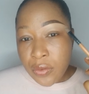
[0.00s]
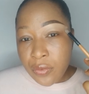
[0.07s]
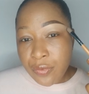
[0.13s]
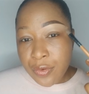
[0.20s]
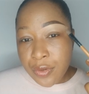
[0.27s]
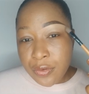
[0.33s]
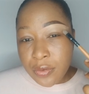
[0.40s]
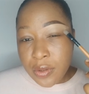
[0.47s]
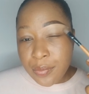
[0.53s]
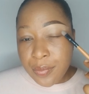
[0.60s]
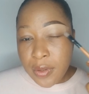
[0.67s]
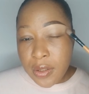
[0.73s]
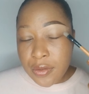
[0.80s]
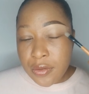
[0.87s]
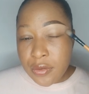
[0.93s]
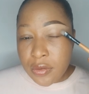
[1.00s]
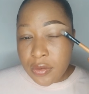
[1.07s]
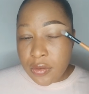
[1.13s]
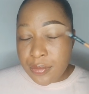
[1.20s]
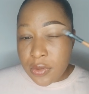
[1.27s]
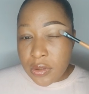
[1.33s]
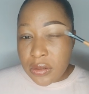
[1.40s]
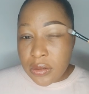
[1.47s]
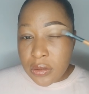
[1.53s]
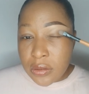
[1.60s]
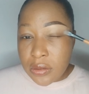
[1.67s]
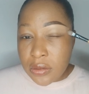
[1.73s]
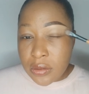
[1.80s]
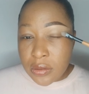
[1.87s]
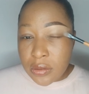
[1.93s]
When you apply so much,
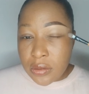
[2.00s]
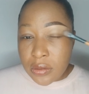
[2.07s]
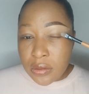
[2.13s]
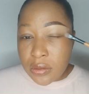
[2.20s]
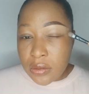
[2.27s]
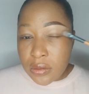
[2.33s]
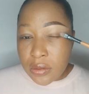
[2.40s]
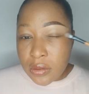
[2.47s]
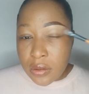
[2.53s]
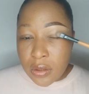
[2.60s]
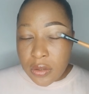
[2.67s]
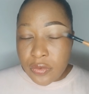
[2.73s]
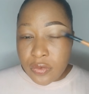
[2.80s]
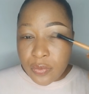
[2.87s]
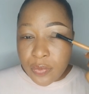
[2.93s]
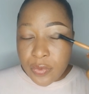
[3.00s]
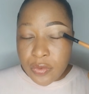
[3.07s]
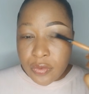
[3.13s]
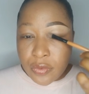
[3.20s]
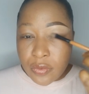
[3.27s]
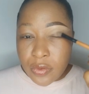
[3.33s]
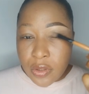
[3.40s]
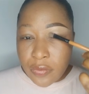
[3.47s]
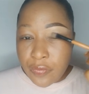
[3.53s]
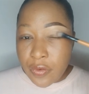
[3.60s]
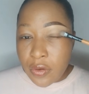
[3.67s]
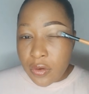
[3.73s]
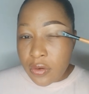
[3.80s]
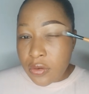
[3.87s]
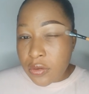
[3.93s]
it will be so
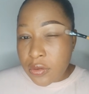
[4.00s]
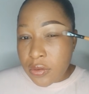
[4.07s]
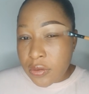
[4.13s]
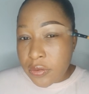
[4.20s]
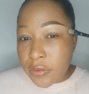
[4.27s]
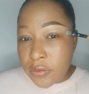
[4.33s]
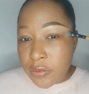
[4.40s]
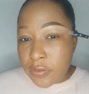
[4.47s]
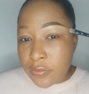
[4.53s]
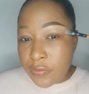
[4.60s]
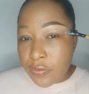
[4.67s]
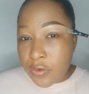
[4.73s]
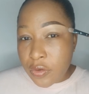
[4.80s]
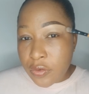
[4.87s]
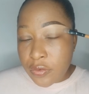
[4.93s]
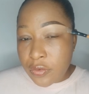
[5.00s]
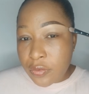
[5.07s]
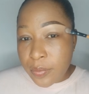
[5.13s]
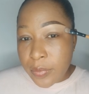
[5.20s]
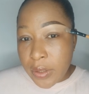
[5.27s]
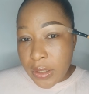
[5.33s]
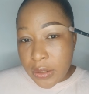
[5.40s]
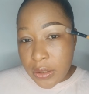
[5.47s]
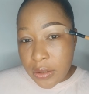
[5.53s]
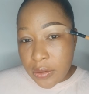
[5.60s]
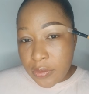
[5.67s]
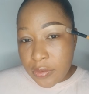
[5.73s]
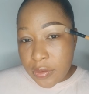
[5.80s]
difficult for you to blend out.